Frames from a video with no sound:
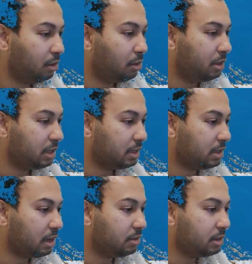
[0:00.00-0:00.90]
OSS
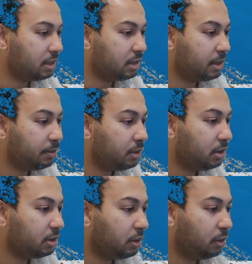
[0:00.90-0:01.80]
sound system.
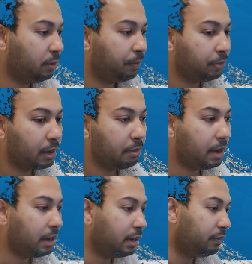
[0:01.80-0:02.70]
So
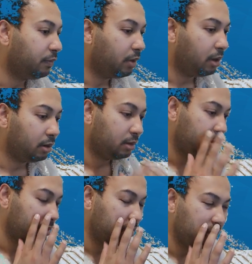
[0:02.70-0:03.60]
by default,
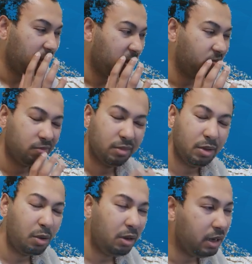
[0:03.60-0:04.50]

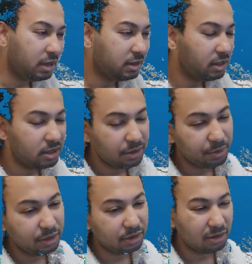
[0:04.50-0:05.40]
no Linux
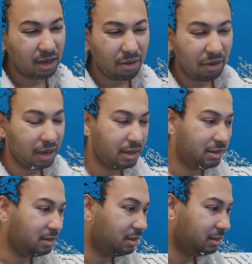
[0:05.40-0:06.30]
distribution
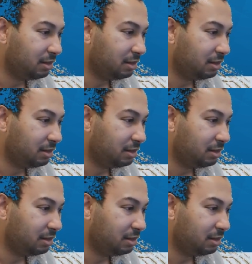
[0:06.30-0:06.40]
nowadays